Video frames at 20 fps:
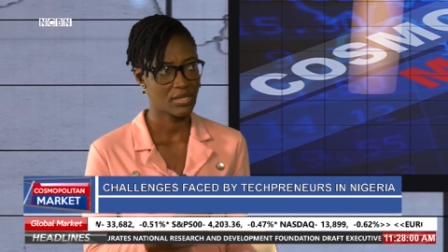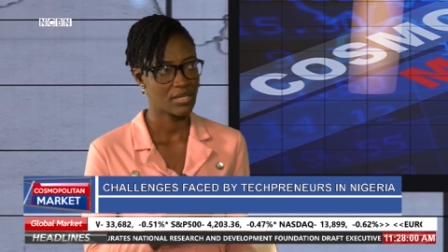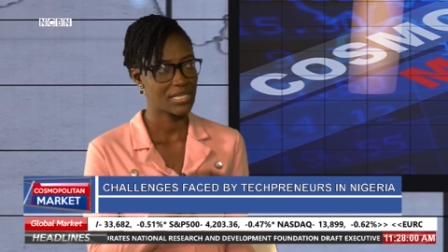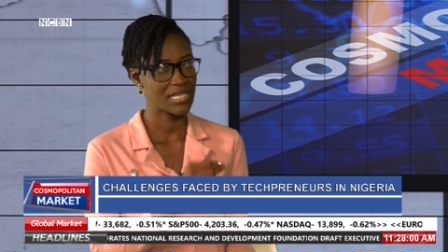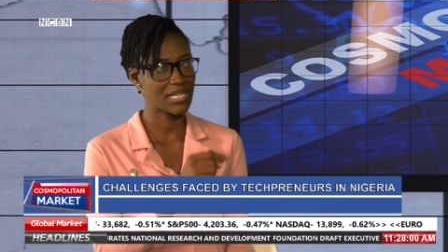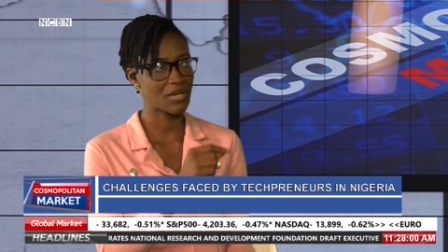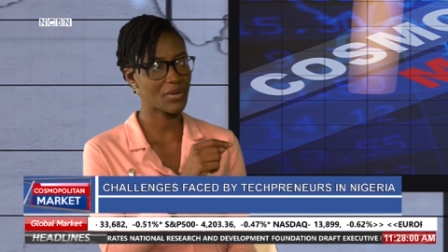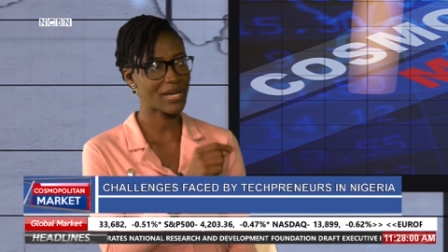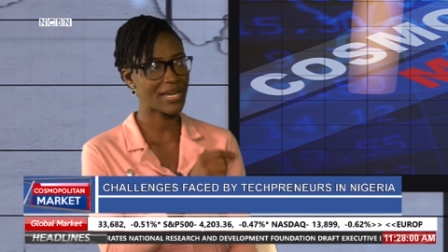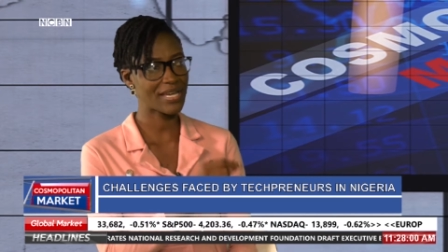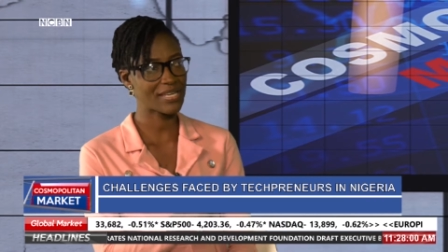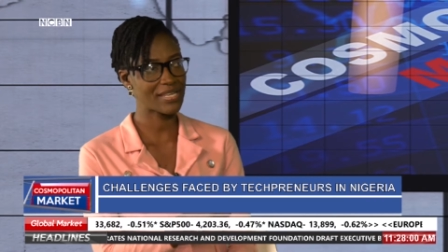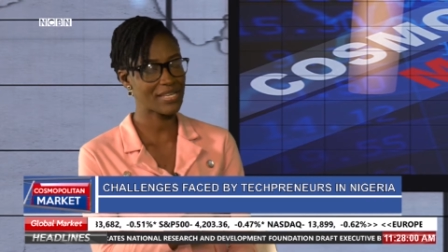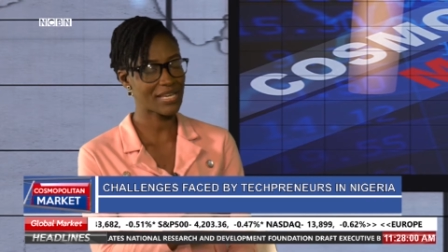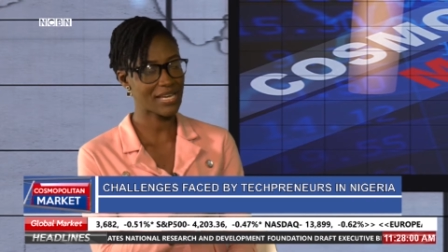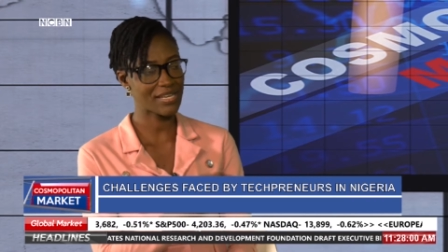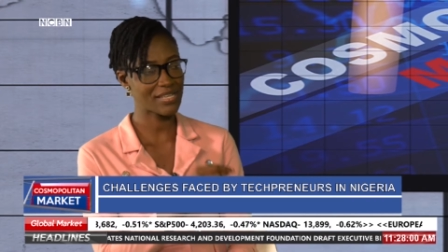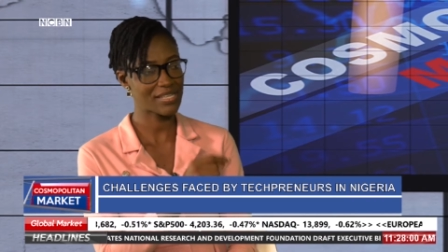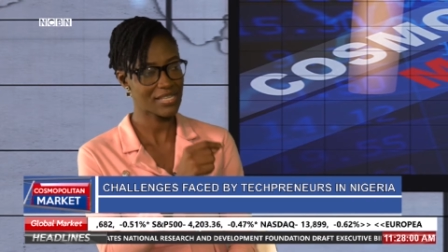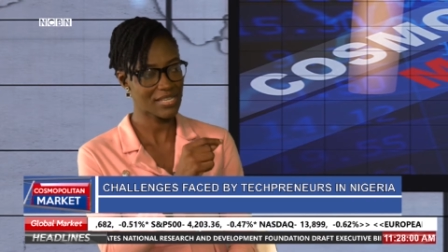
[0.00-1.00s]
Now,
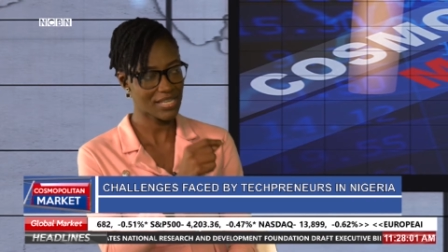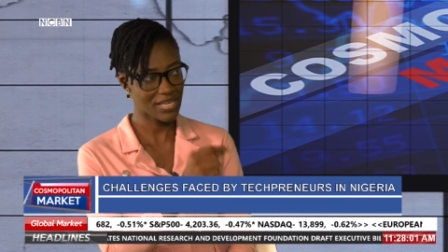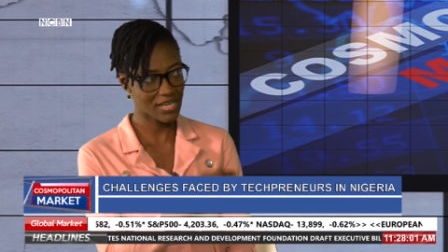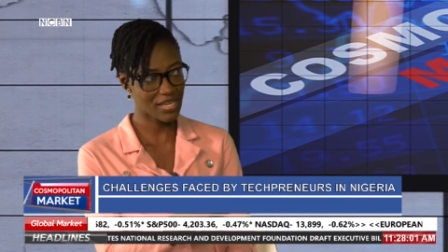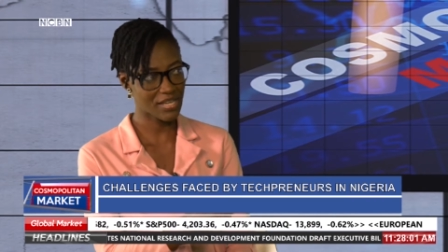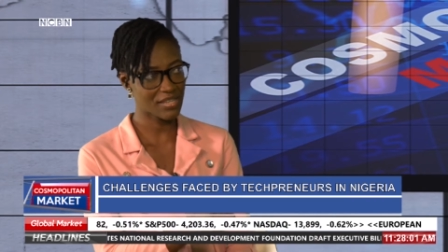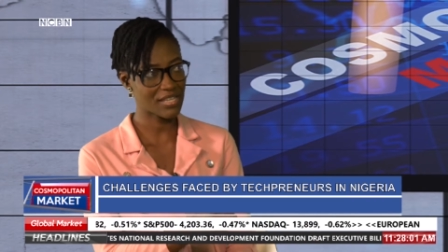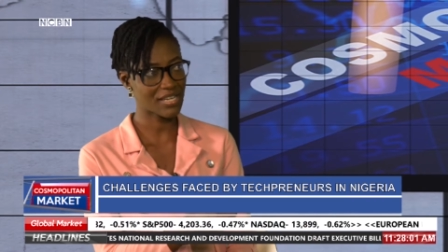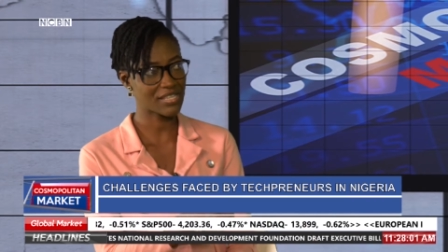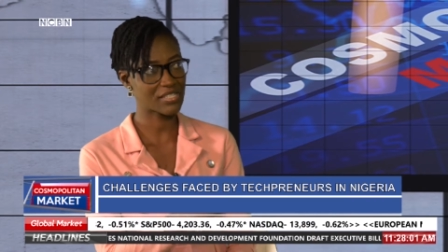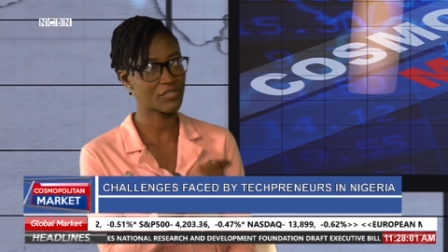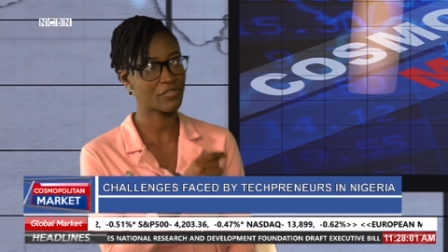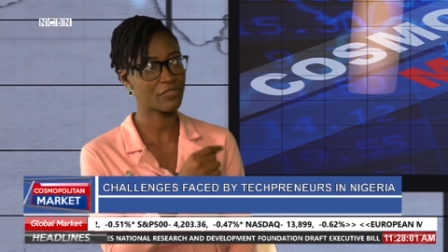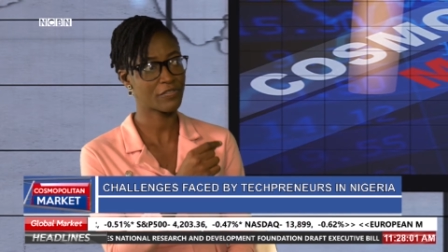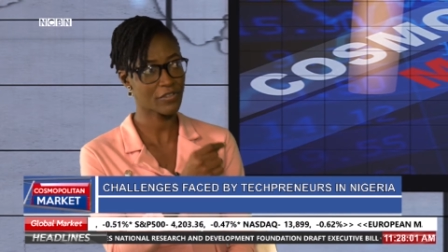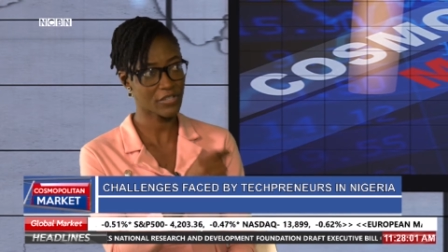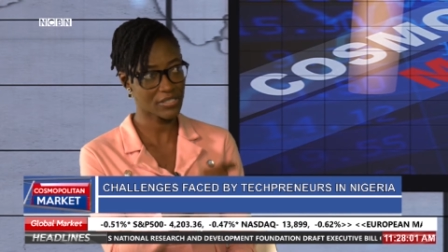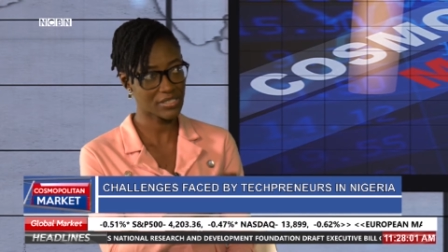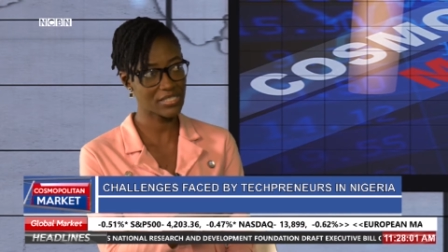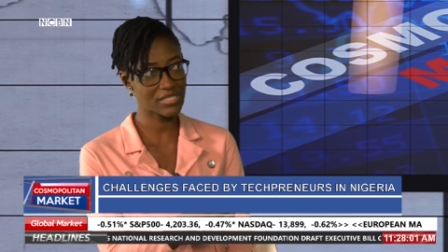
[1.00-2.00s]
I hear that
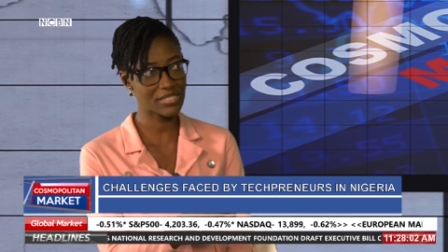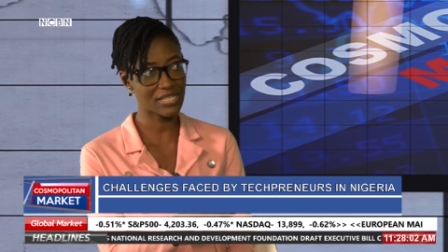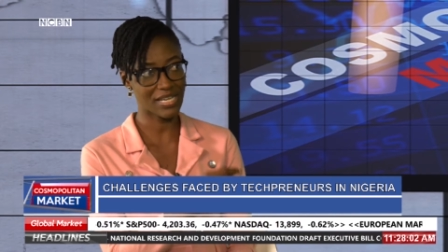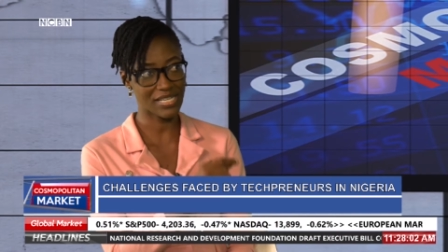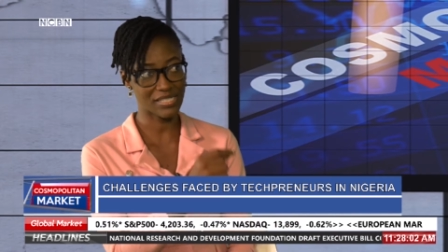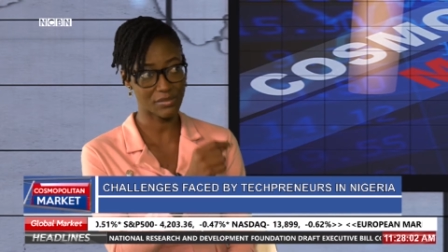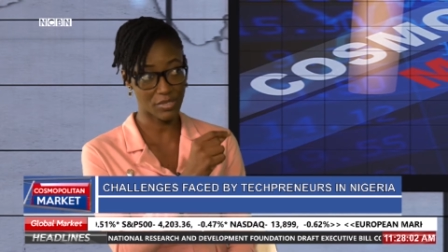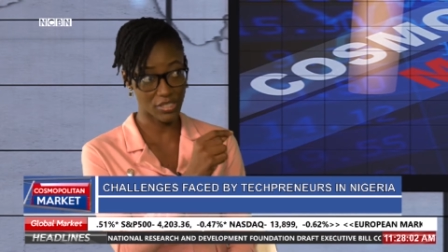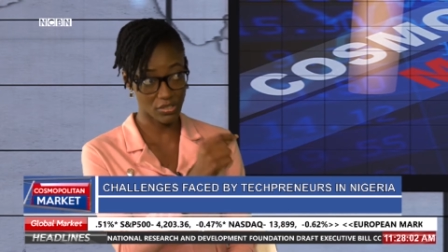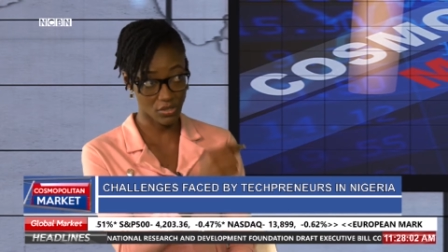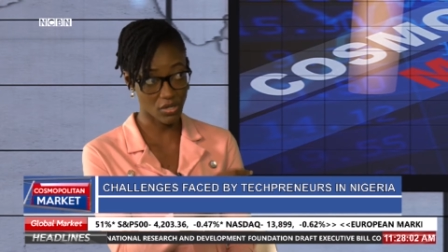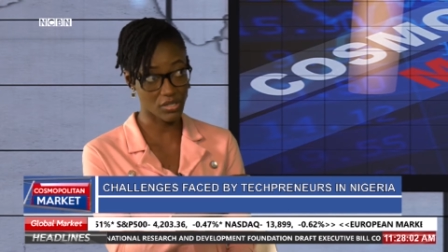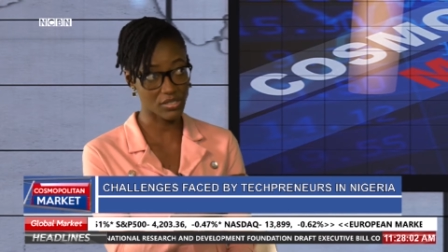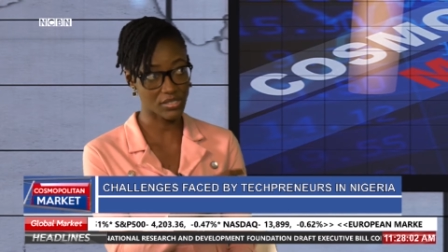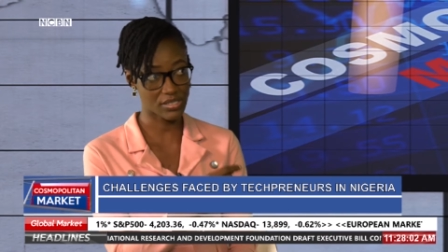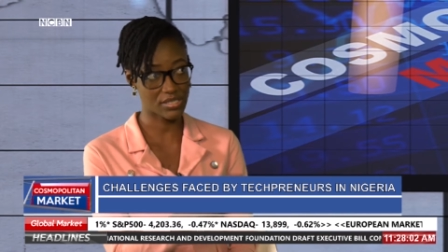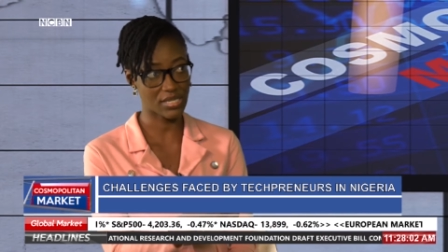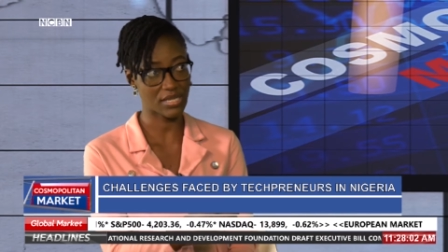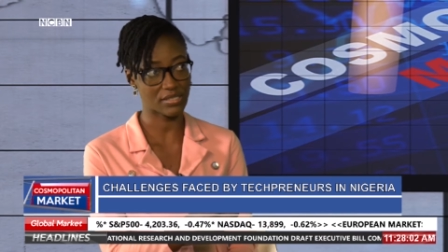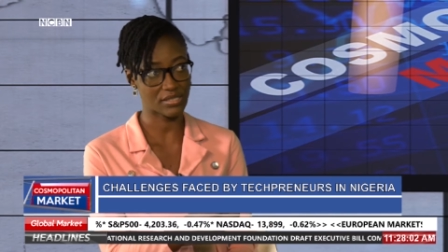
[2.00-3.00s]
funding has been
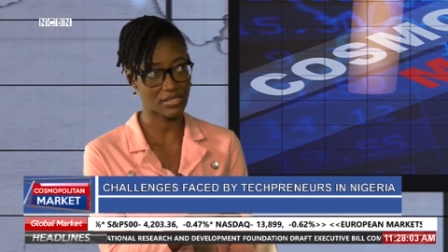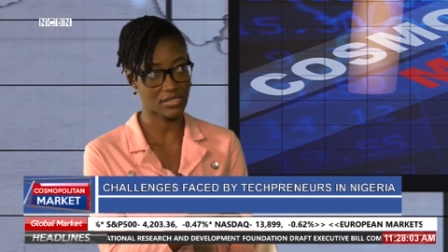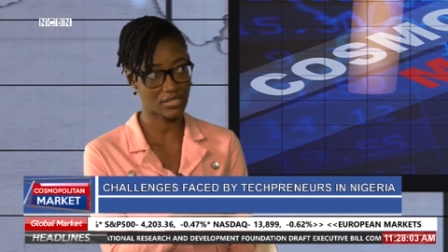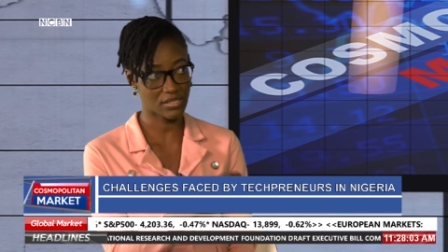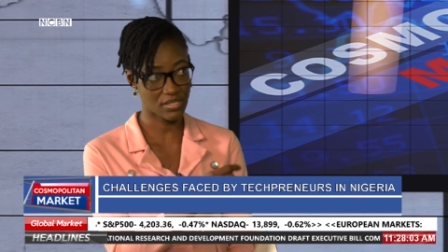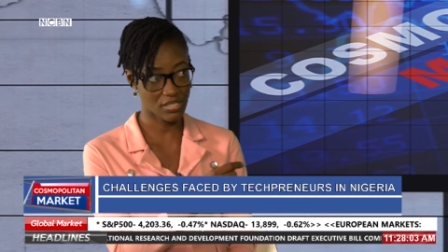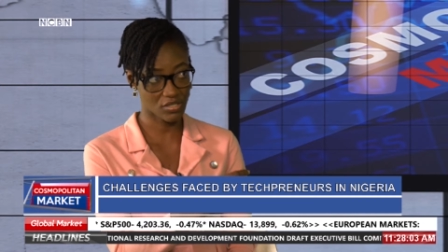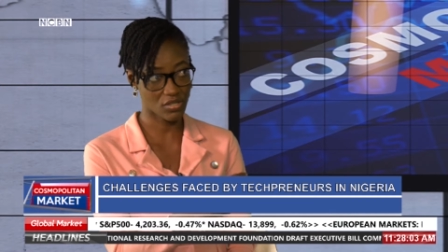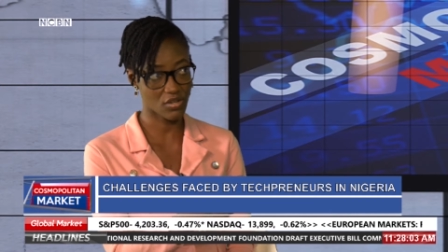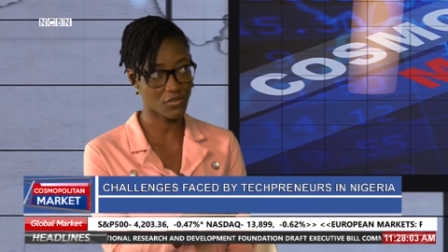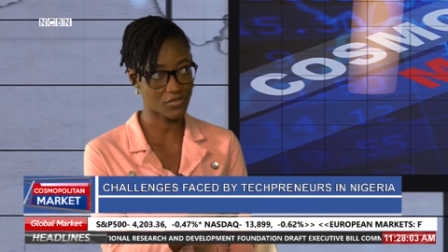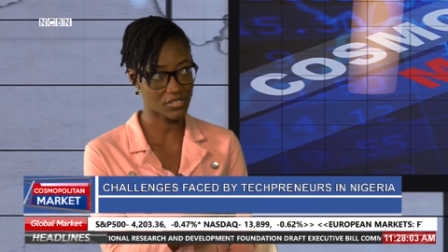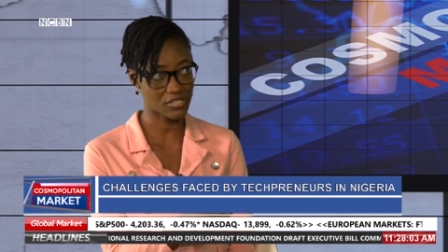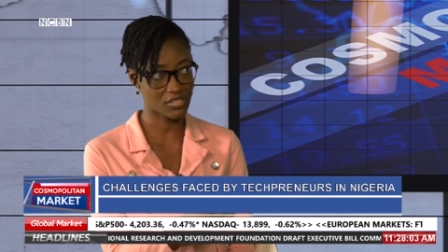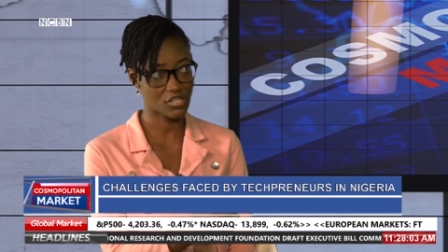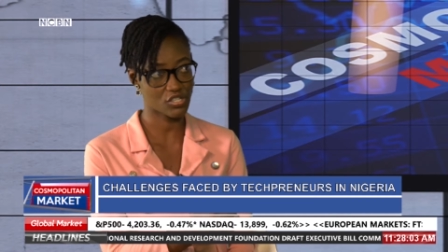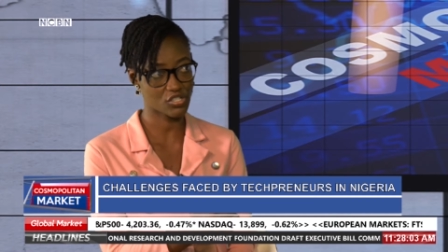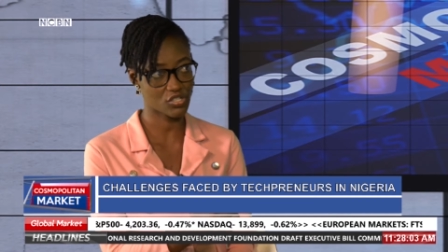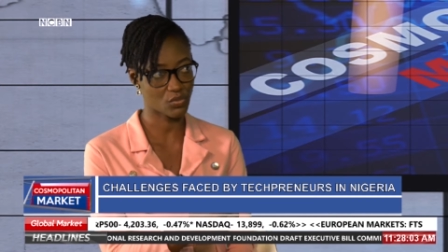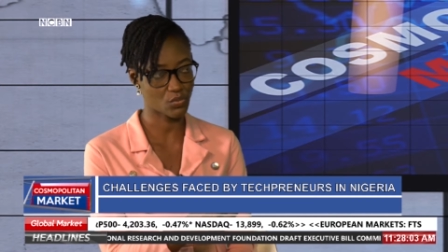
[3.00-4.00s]
constant in this
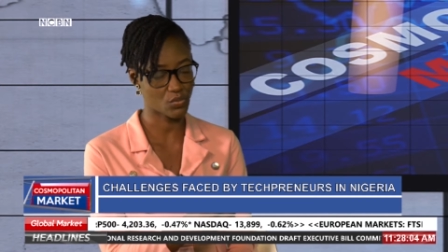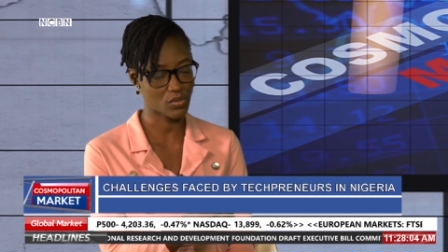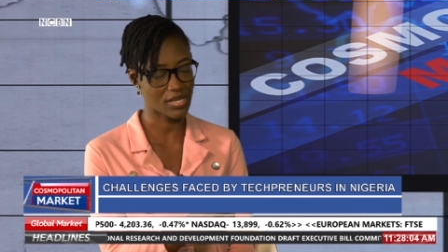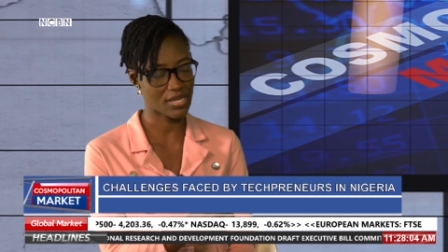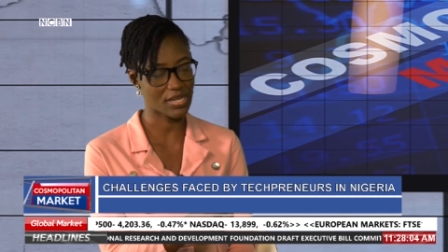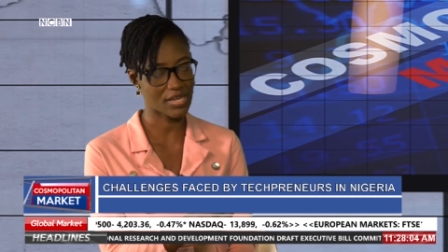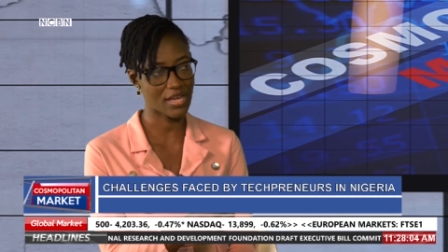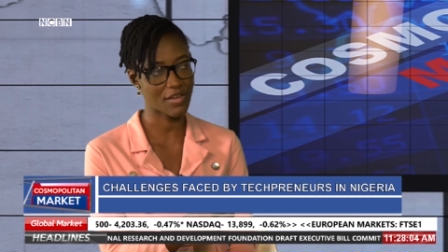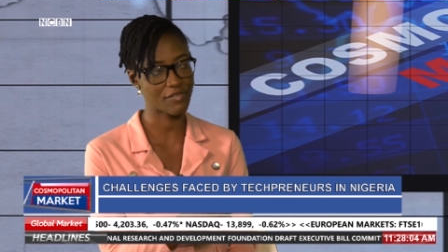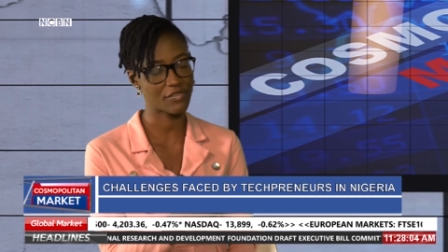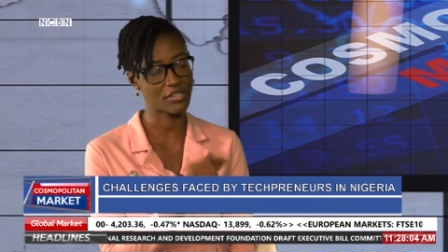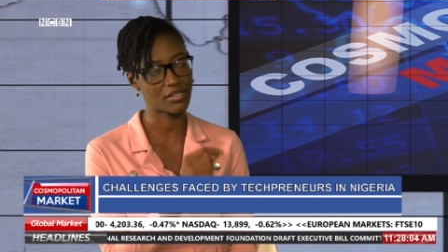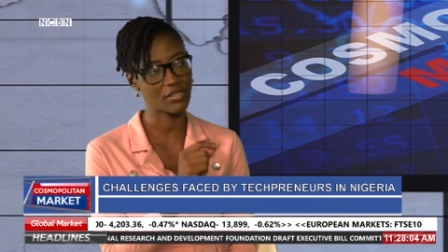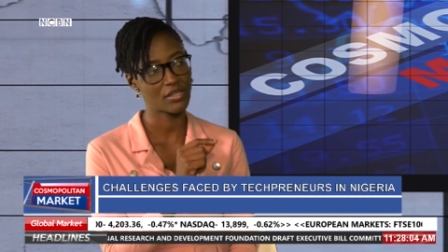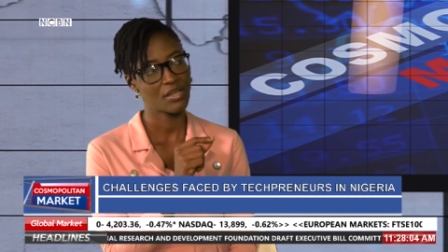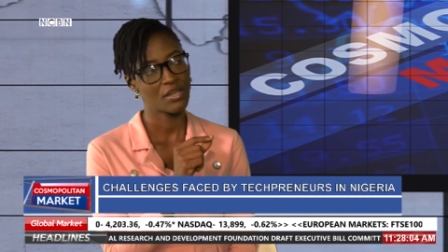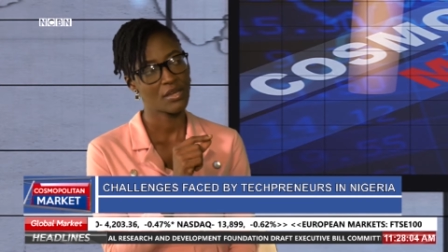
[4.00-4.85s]
conversation we are having.